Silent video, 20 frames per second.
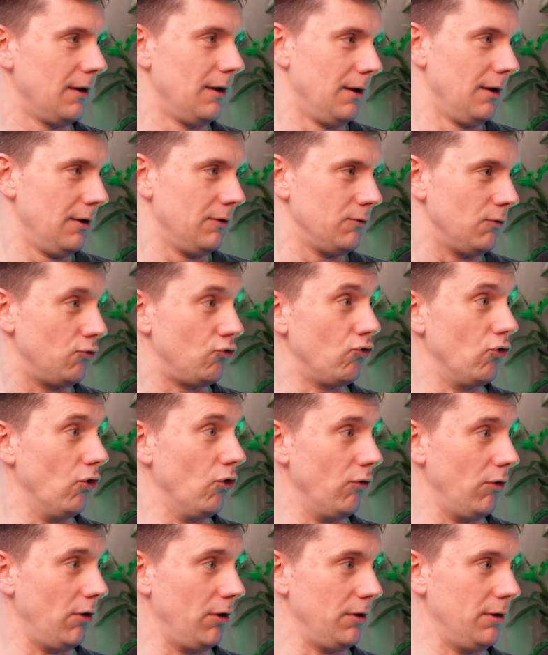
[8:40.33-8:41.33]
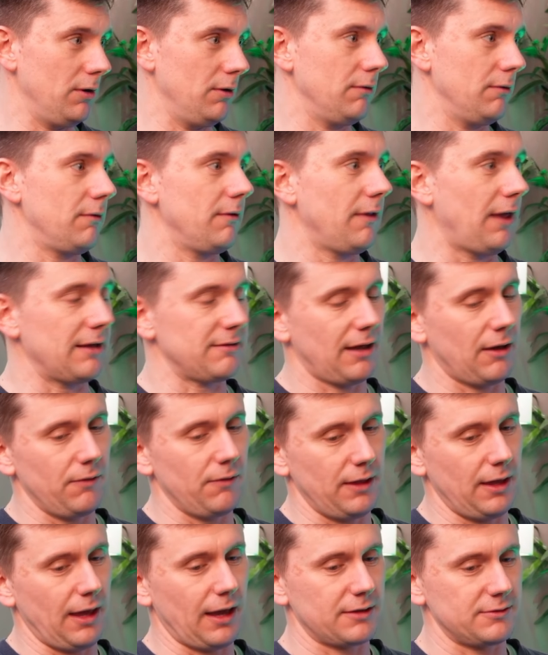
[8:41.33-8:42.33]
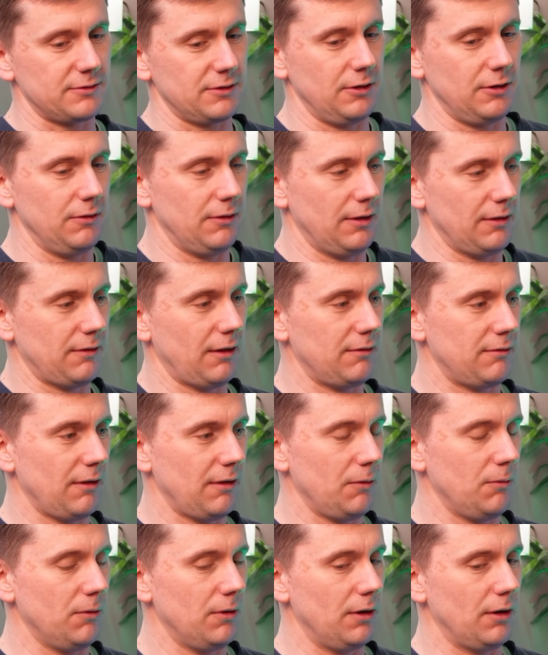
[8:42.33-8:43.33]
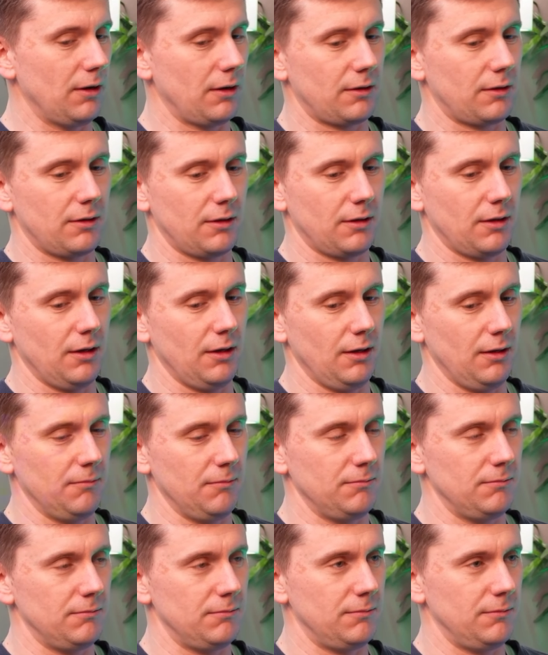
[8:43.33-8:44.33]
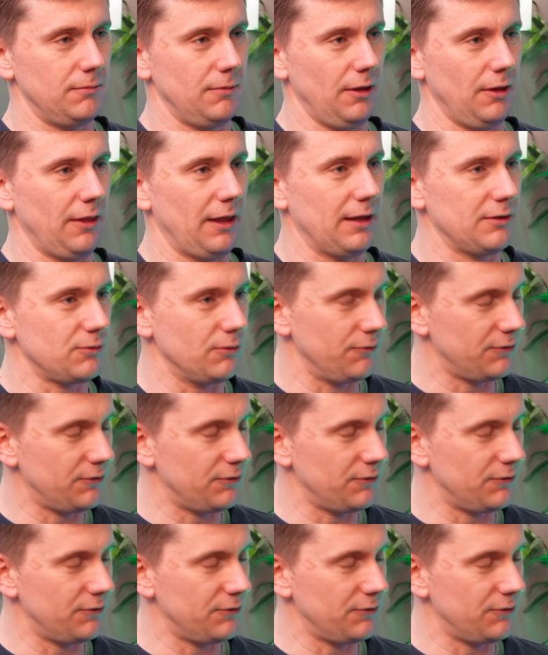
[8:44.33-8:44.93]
sort of draw on, and that's how they execute their day-to-day work. What are the sort of